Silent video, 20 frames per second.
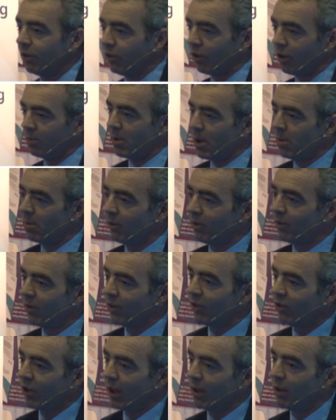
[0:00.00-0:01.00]
to the moment of
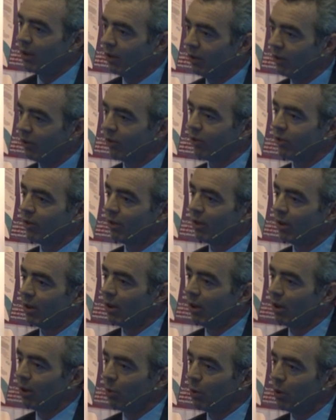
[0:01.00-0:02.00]
attendance,
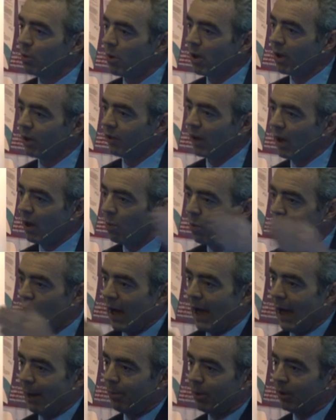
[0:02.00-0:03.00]
we worked out
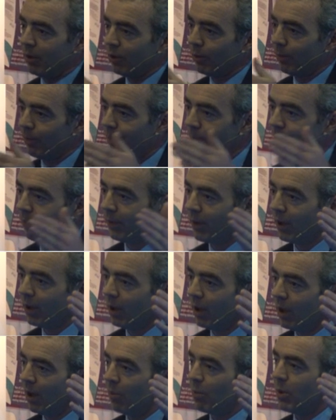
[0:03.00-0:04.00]
what happened.
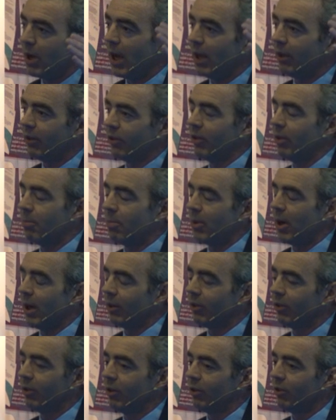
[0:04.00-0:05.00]
And we had some
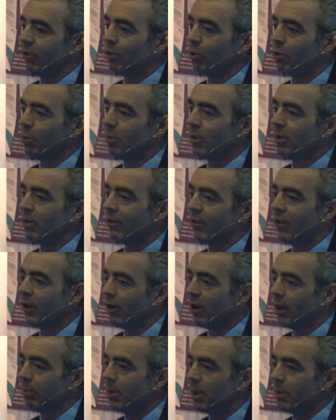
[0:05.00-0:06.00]
practices who would be
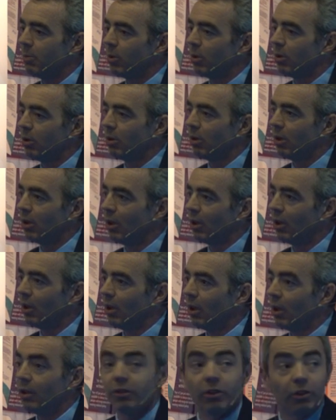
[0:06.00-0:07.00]
referring people,
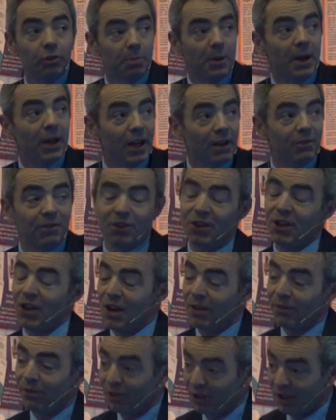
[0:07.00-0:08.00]
despite everything
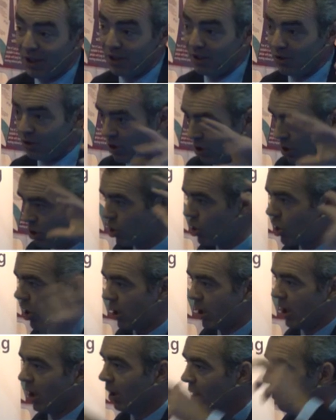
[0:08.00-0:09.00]
I've said, just
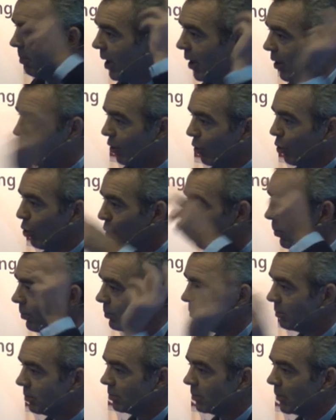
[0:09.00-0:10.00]
chucking them at the door.
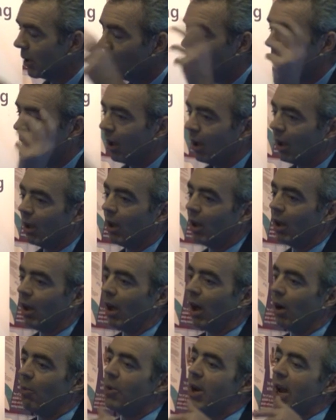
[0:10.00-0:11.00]

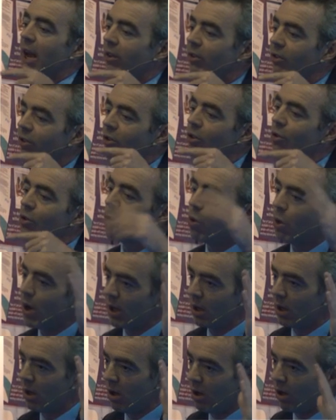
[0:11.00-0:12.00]
And we had to do quite
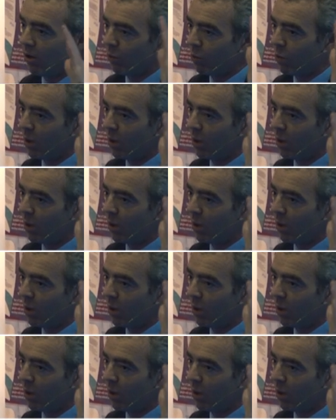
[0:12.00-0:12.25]
a lot of